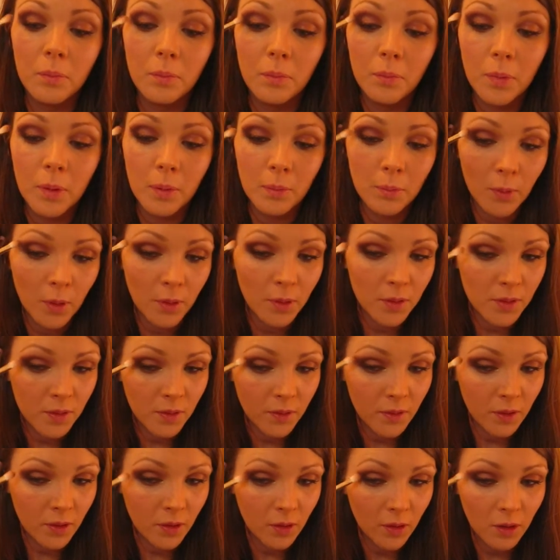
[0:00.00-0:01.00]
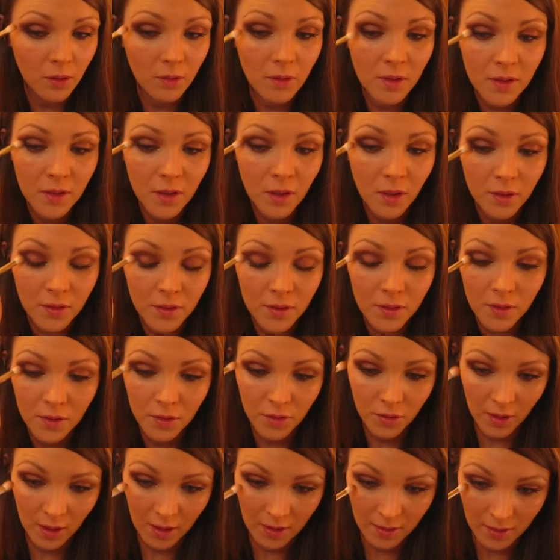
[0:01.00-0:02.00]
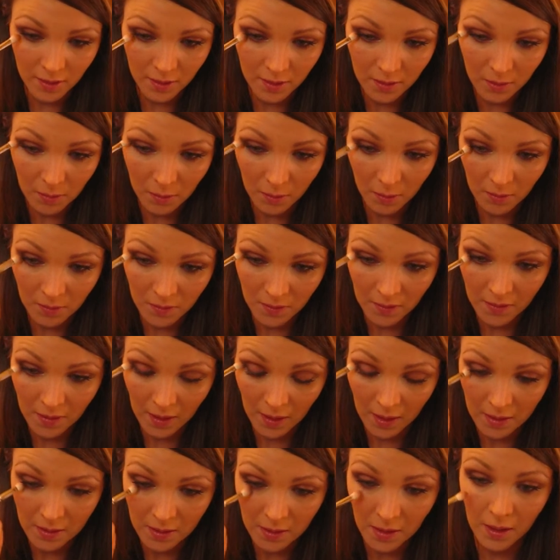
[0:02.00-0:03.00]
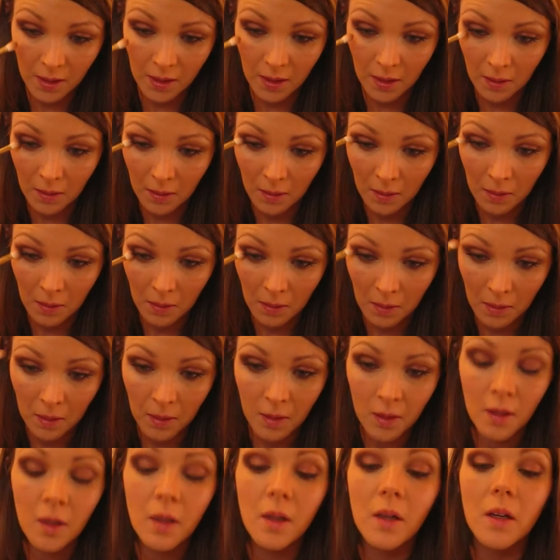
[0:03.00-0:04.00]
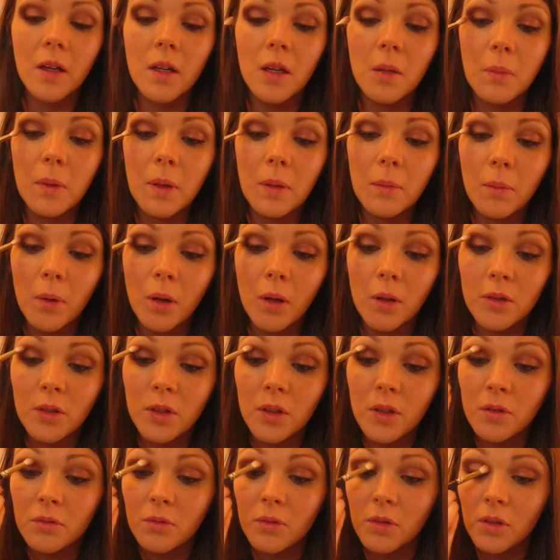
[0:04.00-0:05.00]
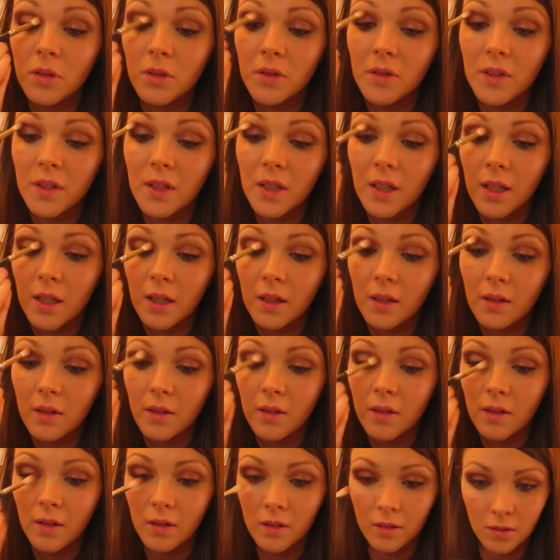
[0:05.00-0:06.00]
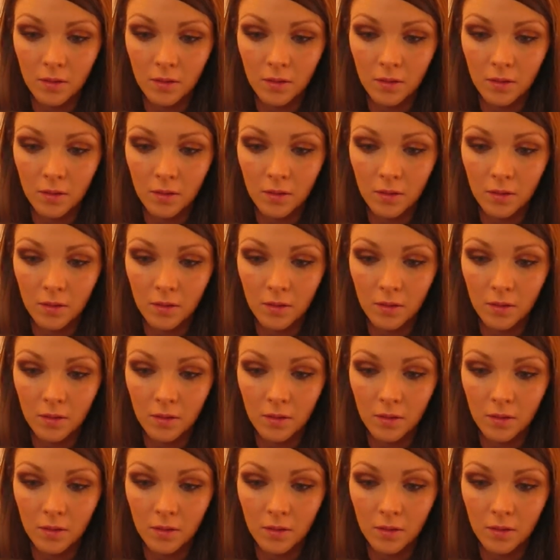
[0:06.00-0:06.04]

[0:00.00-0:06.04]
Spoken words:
but most of the colour is concentrated towards this edge here. A bit more just run underneath.